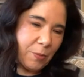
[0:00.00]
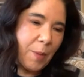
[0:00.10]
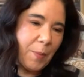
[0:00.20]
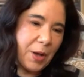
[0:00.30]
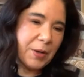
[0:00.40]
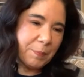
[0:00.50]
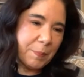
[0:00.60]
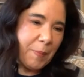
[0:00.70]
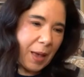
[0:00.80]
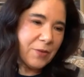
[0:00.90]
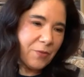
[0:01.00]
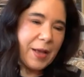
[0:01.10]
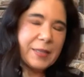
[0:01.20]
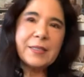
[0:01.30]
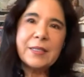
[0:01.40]
among my
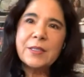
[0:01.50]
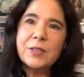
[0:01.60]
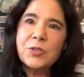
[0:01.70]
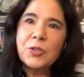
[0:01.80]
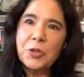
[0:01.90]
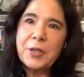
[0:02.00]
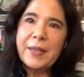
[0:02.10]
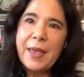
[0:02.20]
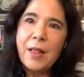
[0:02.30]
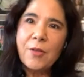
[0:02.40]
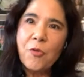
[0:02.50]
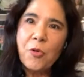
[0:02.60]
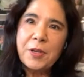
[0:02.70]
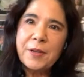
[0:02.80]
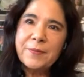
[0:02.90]
advice is to look at
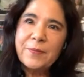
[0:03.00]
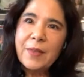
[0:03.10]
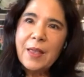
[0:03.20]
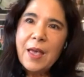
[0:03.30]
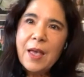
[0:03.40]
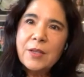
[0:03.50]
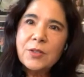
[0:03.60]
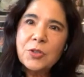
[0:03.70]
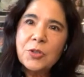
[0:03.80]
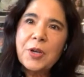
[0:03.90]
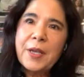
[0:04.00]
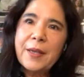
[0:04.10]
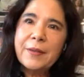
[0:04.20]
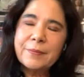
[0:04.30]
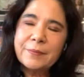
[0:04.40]
California, to look
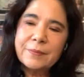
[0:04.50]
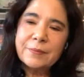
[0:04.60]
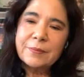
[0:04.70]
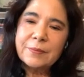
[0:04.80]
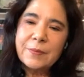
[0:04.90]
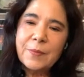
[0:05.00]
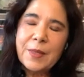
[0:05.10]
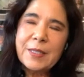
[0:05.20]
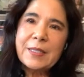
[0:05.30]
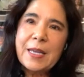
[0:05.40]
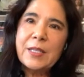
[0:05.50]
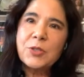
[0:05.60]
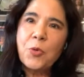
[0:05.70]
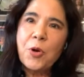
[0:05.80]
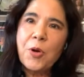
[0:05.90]
at the
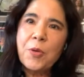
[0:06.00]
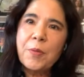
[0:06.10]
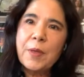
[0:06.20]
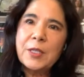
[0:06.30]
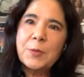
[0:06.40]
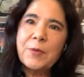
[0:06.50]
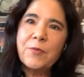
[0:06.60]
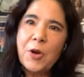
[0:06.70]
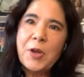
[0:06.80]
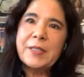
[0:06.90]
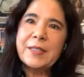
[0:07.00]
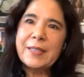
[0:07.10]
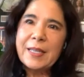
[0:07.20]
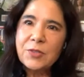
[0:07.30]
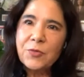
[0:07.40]
states where it's been very
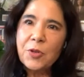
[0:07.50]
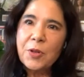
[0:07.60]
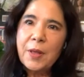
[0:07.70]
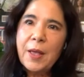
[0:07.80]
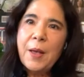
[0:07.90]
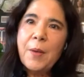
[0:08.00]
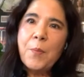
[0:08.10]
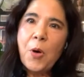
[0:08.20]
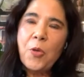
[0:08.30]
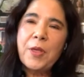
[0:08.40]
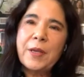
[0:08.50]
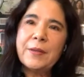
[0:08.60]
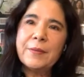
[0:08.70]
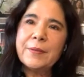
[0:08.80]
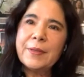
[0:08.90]
successful both
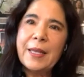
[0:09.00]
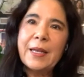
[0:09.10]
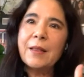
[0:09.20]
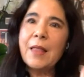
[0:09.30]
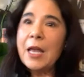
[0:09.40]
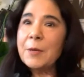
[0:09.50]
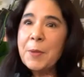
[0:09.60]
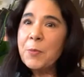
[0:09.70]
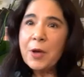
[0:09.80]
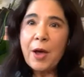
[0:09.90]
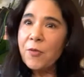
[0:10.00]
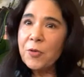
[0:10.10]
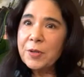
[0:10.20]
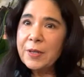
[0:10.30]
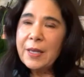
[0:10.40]
in getting a lot of people
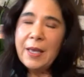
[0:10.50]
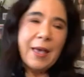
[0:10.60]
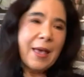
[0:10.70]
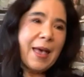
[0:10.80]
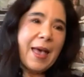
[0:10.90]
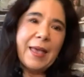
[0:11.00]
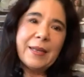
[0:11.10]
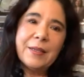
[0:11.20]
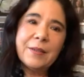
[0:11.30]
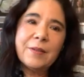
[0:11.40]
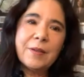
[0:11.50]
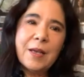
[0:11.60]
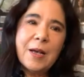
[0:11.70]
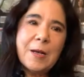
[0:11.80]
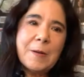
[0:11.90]
covered and in
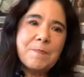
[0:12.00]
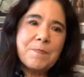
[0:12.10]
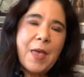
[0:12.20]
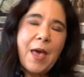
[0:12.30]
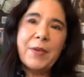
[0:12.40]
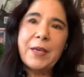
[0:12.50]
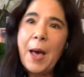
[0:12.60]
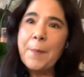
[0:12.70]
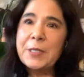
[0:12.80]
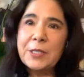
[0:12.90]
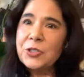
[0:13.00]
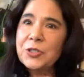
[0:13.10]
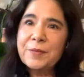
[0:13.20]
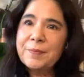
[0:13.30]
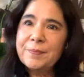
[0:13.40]
um, having
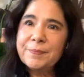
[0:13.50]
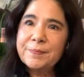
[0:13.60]
competition,